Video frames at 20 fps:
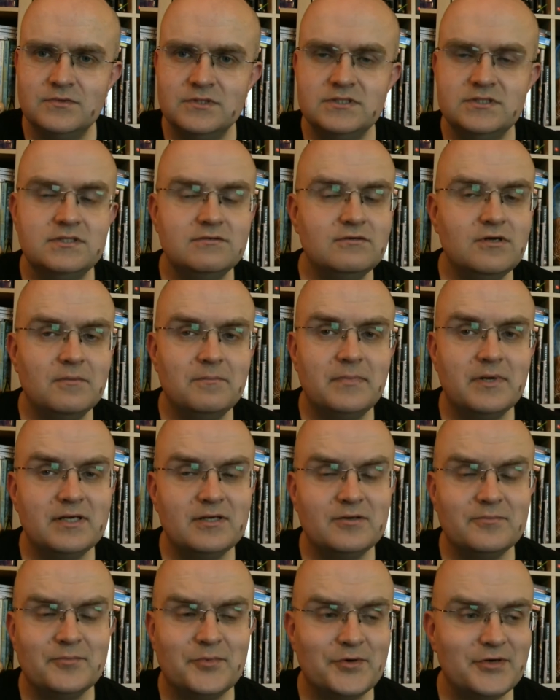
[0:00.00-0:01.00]
Once you've got
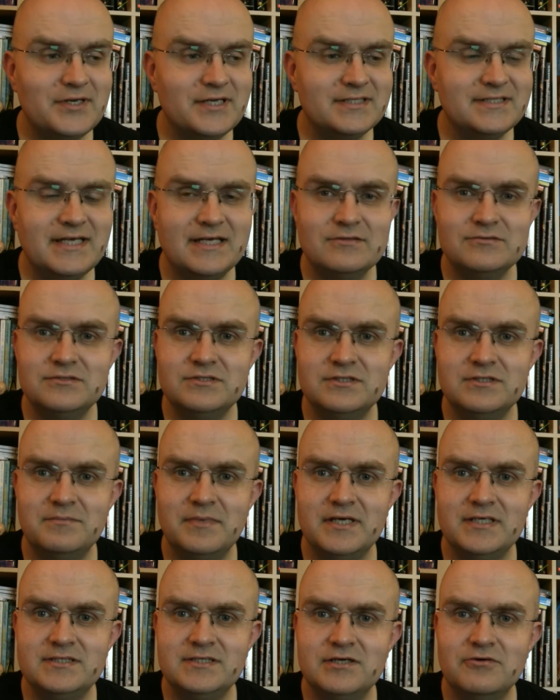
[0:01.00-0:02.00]
boil it down to the
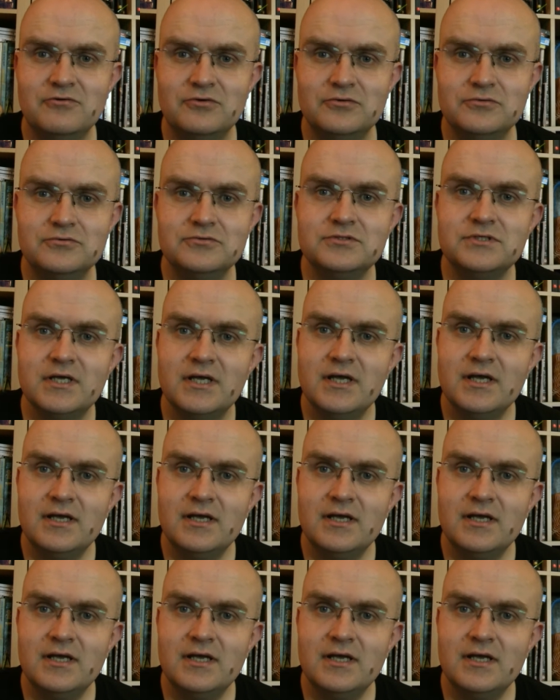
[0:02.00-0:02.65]
basic rules,